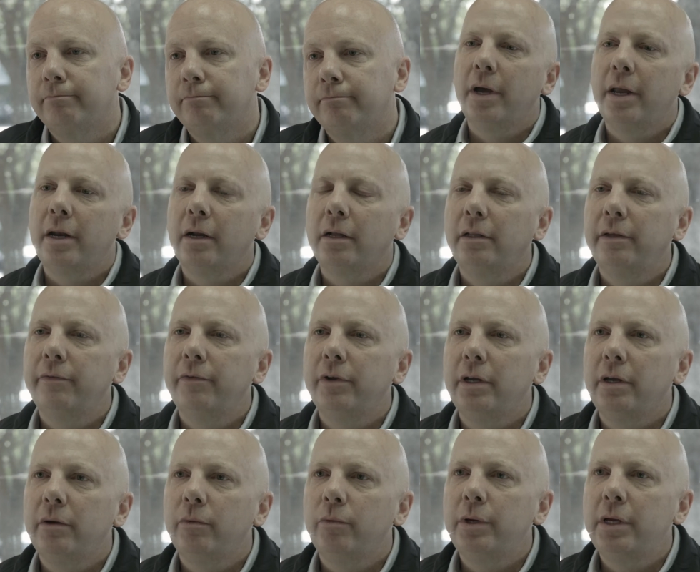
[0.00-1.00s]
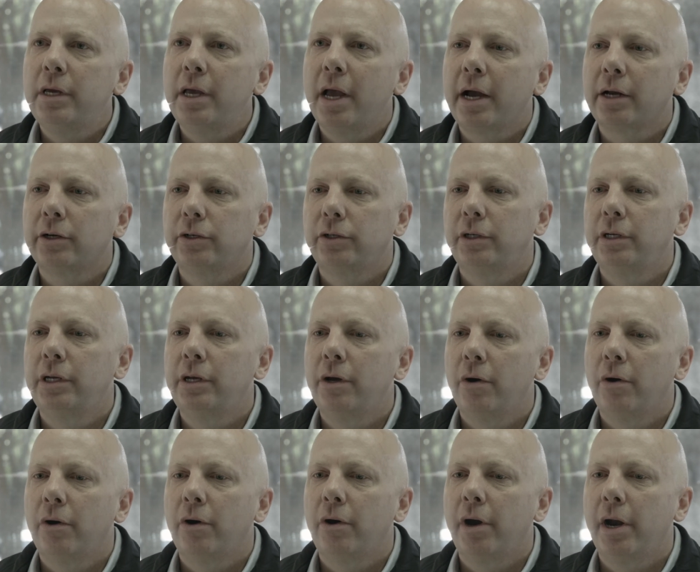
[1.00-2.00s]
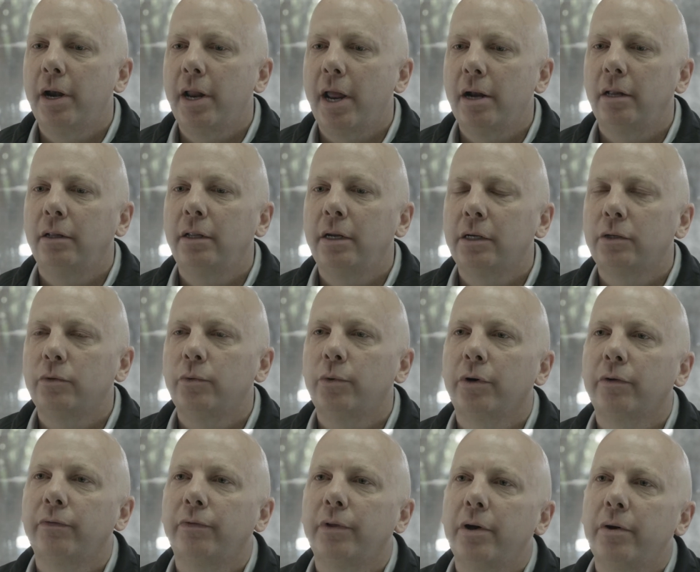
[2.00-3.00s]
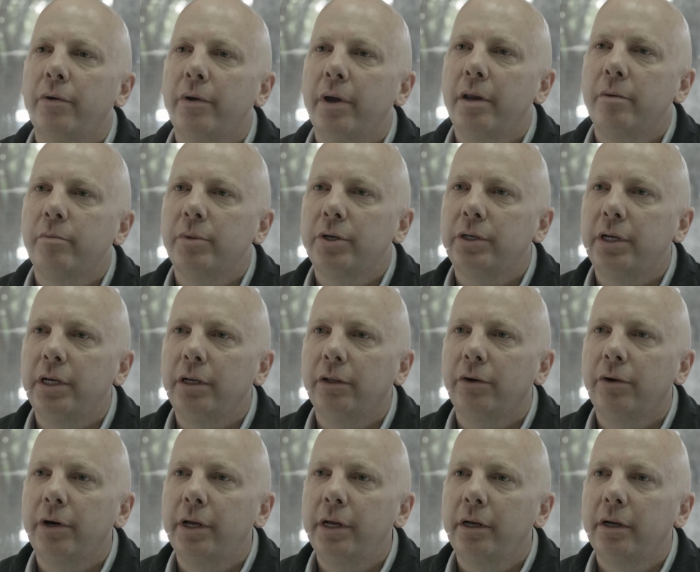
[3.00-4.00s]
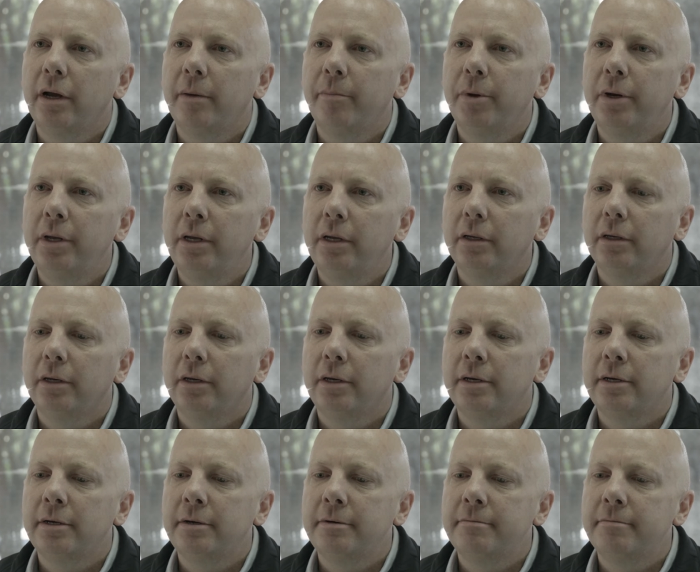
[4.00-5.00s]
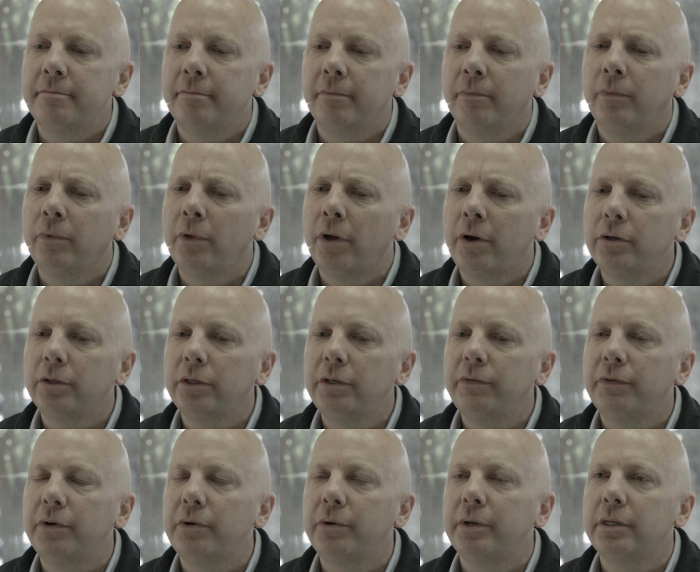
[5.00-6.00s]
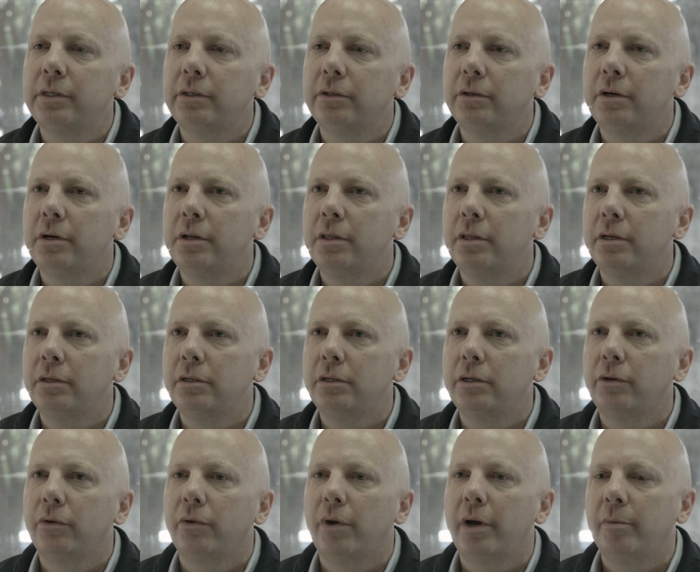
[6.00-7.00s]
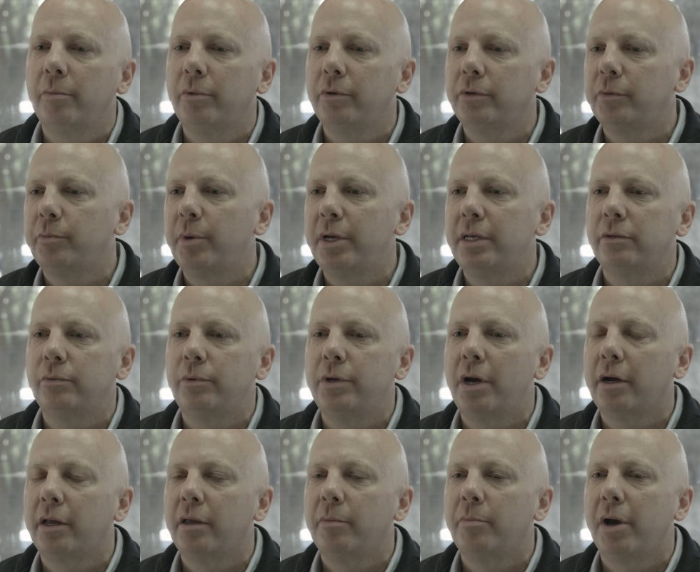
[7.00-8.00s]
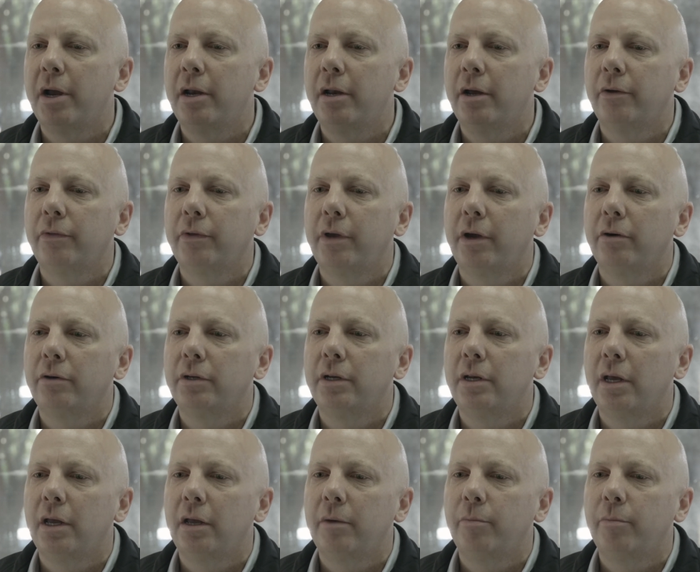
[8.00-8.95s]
At Acclivity, we actually are an analytics workflow and machine learning company, largely focused on this incredible space we occupy in healthcare today.